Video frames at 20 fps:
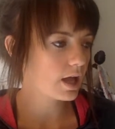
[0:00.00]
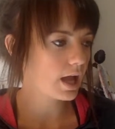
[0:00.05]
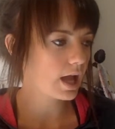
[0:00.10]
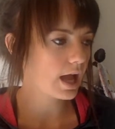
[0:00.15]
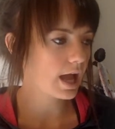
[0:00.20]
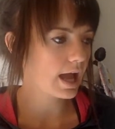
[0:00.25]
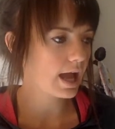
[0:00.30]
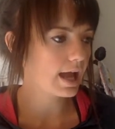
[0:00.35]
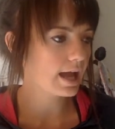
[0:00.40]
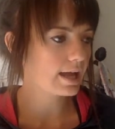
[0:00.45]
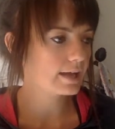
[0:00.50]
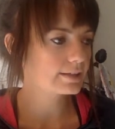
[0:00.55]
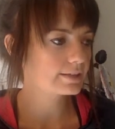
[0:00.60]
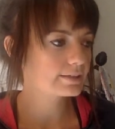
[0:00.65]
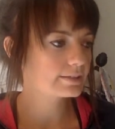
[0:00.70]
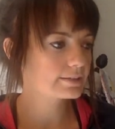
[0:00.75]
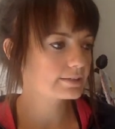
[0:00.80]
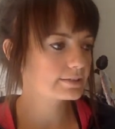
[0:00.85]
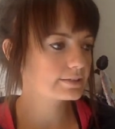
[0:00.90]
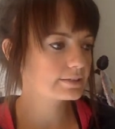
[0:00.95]

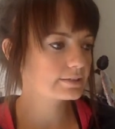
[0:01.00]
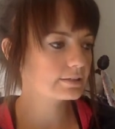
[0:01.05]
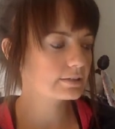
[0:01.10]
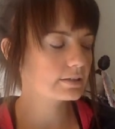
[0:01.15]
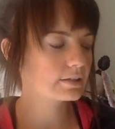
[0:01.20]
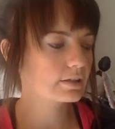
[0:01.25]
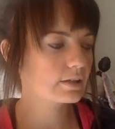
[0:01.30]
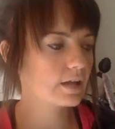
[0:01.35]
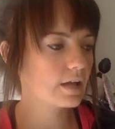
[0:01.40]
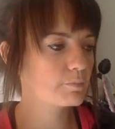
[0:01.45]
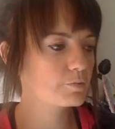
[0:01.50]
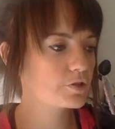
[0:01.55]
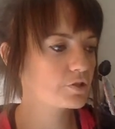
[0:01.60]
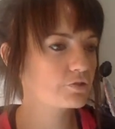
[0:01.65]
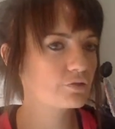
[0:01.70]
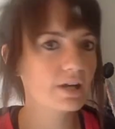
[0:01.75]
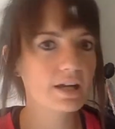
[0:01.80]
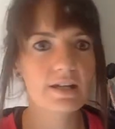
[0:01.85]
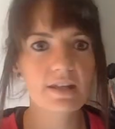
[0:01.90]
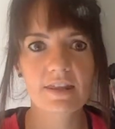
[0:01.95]
And I'm just
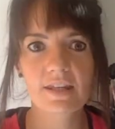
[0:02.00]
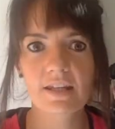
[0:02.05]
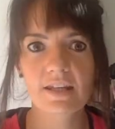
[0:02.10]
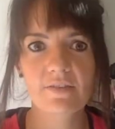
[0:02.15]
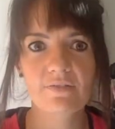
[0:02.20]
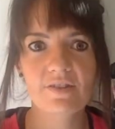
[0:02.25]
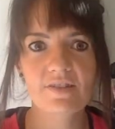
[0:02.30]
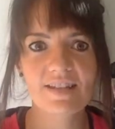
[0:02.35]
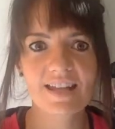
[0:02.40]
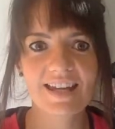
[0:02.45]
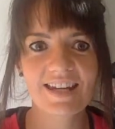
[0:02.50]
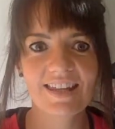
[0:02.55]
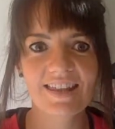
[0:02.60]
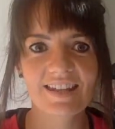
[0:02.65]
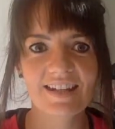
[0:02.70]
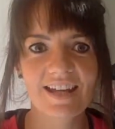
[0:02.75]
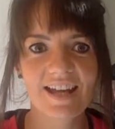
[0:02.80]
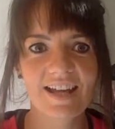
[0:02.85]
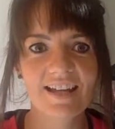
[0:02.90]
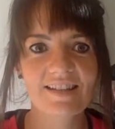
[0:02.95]
trying to think if there's anything
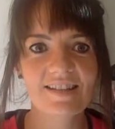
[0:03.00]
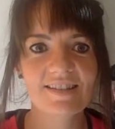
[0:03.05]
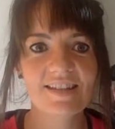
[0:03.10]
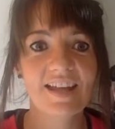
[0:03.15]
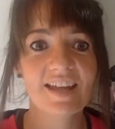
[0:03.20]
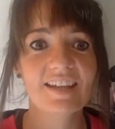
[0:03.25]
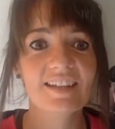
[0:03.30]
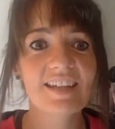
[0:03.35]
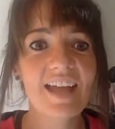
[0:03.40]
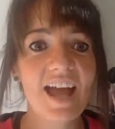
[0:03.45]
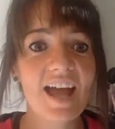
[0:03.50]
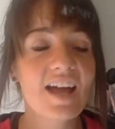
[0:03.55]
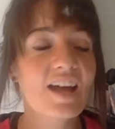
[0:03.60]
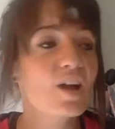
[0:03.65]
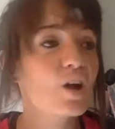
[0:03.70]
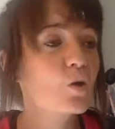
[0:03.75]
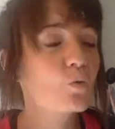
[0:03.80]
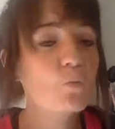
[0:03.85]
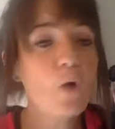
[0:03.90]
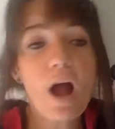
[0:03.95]
else. Yeah,
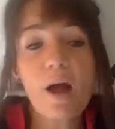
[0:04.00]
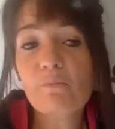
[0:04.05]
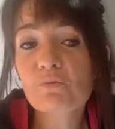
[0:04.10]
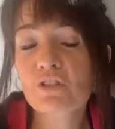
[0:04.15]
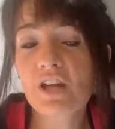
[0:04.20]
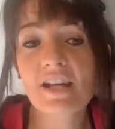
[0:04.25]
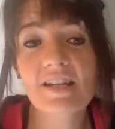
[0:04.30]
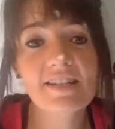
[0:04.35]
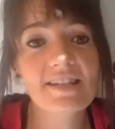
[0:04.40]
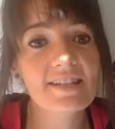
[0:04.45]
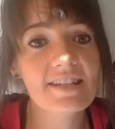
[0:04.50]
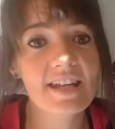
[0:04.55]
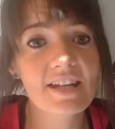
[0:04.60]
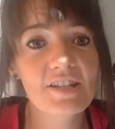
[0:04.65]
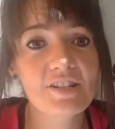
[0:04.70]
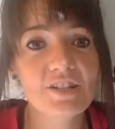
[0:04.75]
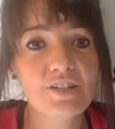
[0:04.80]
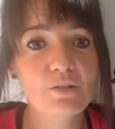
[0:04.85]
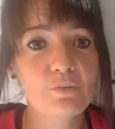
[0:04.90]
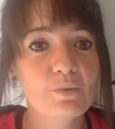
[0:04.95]
what I'm trying to say
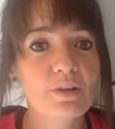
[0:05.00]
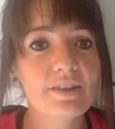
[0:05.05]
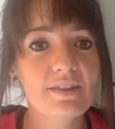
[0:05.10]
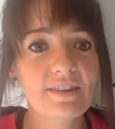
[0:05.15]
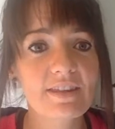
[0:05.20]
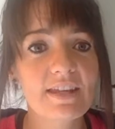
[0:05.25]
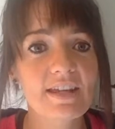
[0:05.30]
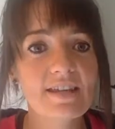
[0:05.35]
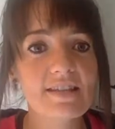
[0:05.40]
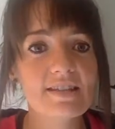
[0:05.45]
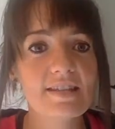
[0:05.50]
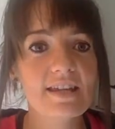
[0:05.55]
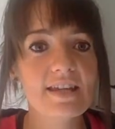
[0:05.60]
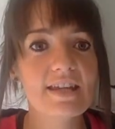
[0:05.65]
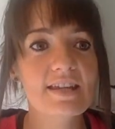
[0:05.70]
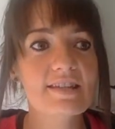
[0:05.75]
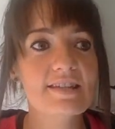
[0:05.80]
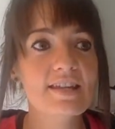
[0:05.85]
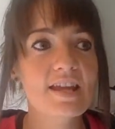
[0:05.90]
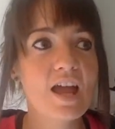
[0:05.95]
to you with this
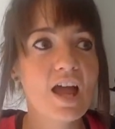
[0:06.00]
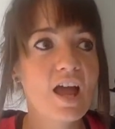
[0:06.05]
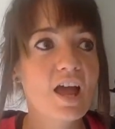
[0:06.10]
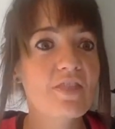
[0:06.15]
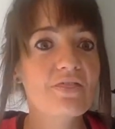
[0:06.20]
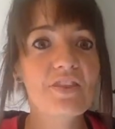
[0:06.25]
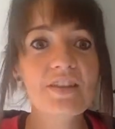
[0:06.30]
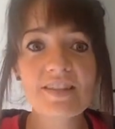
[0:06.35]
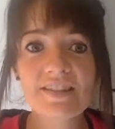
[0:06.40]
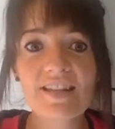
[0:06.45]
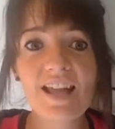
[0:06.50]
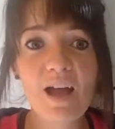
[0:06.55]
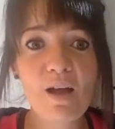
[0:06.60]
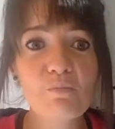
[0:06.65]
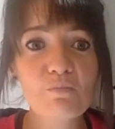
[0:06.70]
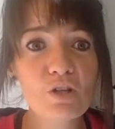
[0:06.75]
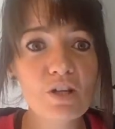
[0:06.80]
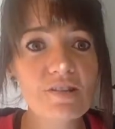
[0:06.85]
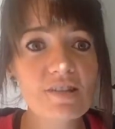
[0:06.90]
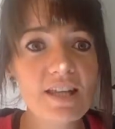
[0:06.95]
is this.
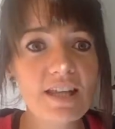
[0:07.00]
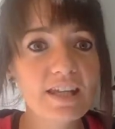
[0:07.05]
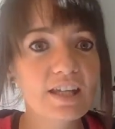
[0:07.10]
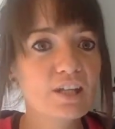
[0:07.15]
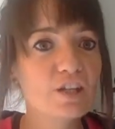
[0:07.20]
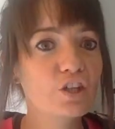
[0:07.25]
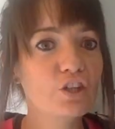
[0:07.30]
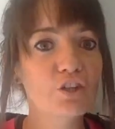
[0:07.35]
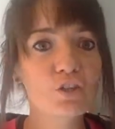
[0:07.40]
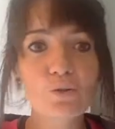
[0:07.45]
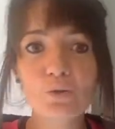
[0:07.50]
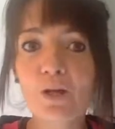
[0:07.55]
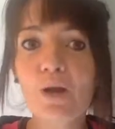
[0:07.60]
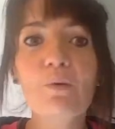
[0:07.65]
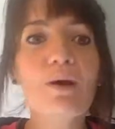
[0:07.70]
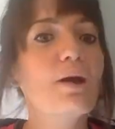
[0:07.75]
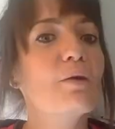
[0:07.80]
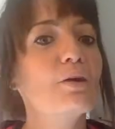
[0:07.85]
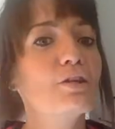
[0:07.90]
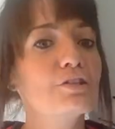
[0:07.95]
I'm not saying you go
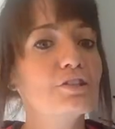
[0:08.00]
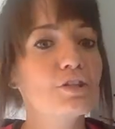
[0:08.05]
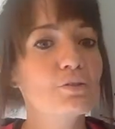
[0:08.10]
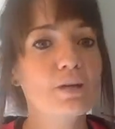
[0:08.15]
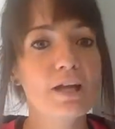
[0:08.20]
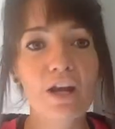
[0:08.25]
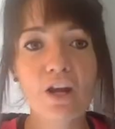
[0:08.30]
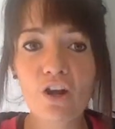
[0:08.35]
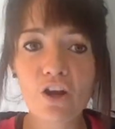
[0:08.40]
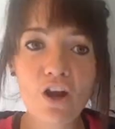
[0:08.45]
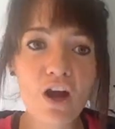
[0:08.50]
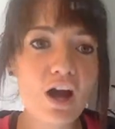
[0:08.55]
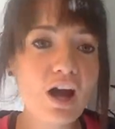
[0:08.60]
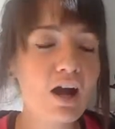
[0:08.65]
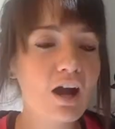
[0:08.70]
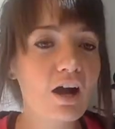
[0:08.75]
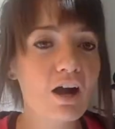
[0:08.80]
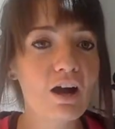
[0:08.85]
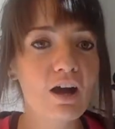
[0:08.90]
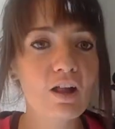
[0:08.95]
out and do it, not
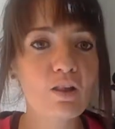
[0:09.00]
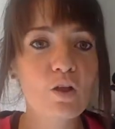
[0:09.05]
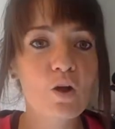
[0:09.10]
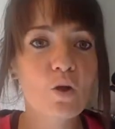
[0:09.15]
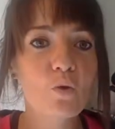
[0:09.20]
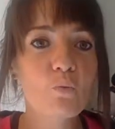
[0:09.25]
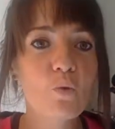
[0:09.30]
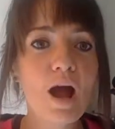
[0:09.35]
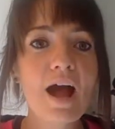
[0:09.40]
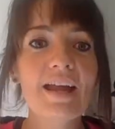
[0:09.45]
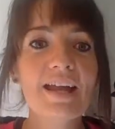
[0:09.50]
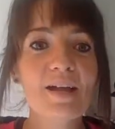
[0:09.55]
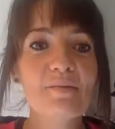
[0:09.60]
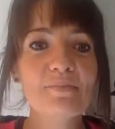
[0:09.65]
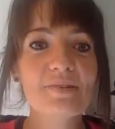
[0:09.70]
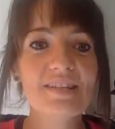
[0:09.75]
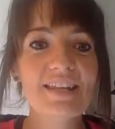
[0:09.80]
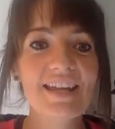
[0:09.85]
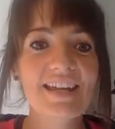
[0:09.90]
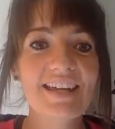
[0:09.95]
at all. What I am
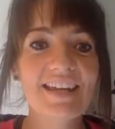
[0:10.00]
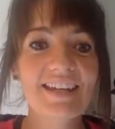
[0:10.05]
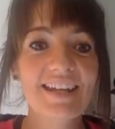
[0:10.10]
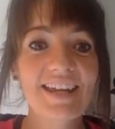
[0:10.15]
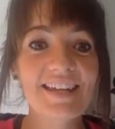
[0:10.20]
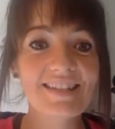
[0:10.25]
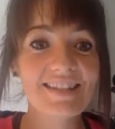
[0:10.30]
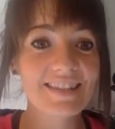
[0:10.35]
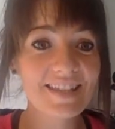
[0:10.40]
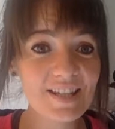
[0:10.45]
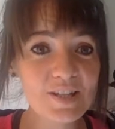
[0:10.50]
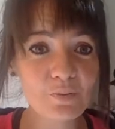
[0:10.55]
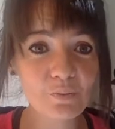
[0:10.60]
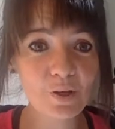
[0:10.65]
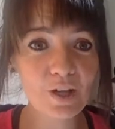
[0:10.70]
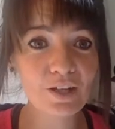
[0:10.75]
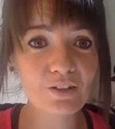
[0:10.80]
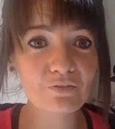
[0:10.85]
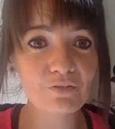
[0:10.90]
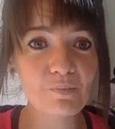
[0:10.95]
saying is this
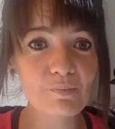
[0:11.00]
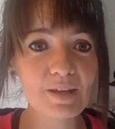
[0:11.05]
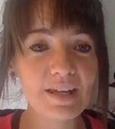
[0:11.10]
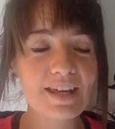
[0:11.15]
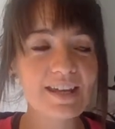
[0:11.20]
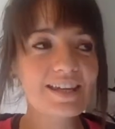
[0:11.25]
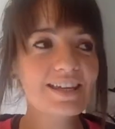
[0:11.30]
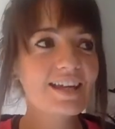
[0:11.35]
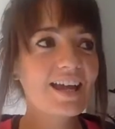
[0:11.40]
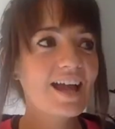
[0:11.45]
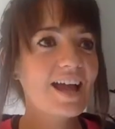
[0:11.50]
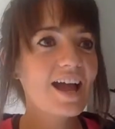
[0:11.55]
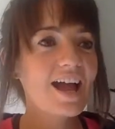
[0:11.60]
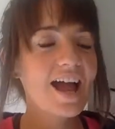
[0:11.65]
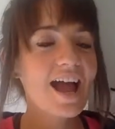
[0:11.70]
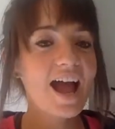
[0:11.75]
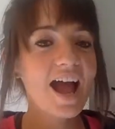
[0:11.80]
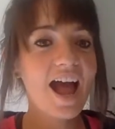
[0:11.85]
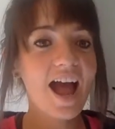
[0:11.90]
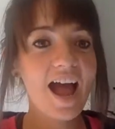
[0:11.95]
worked for me.
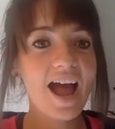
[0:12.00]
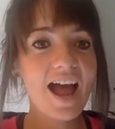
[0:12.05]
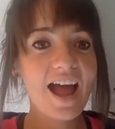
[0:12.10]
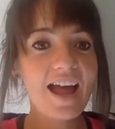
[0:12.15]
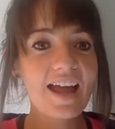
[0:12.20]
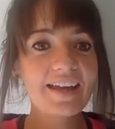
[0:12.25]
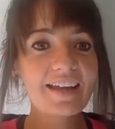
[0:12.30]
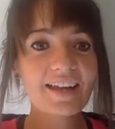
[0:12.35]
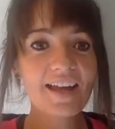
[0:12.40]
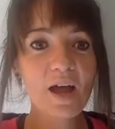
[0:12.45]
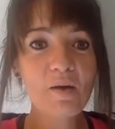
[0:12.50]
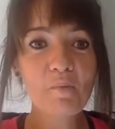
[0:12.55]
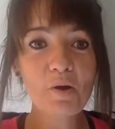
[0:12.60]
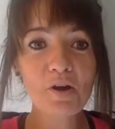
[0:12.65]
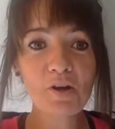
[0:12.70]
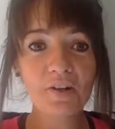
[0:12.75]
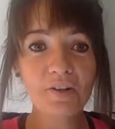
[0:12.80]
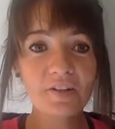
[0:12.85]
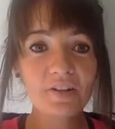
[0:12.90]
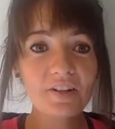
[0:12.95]
I am
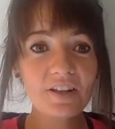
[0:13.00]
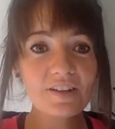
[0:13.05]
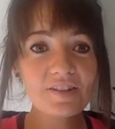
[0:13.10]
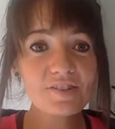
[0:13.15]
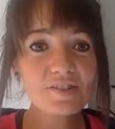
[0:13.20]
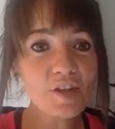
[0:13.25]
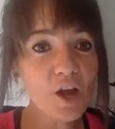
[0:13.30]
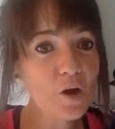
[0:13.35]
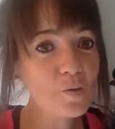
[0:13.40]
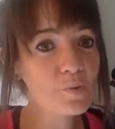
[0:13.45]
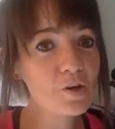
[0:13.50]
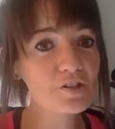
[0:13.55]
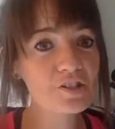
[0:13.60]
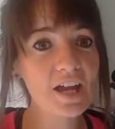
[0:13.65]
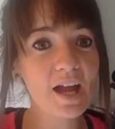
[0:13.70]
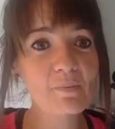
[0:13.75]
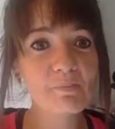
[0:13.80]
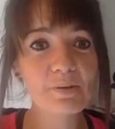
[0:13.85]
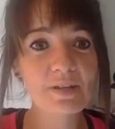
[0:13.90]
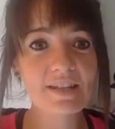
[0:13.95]
so much
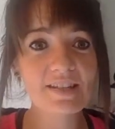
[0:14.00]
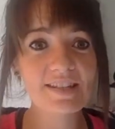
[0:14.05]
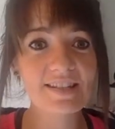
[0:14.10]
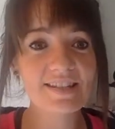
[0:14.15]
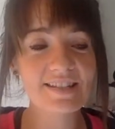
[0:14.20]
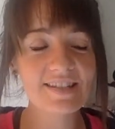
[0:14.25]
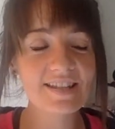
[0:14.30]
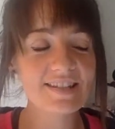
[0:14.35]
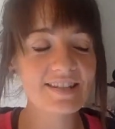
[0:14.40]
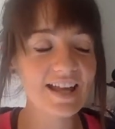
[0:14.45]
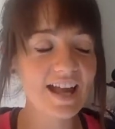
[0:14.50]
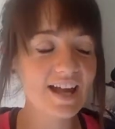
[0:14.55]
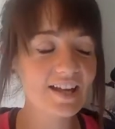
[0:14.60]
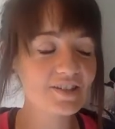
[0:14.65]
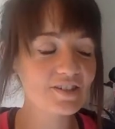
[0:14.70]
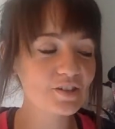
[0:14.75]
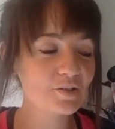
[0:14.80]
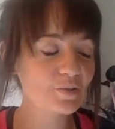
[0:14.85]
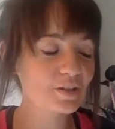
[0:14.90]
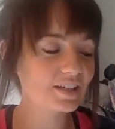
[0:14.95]
happier since I started
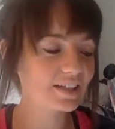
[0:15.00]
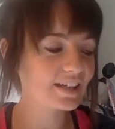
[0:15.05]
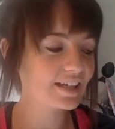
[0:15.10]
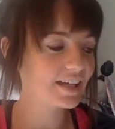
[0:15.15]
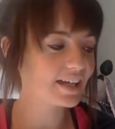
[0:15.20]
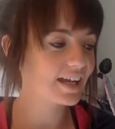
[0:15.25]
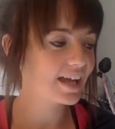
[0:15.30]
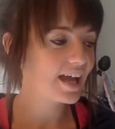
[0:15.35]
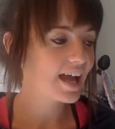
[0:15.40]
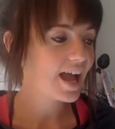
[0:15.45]
doing it.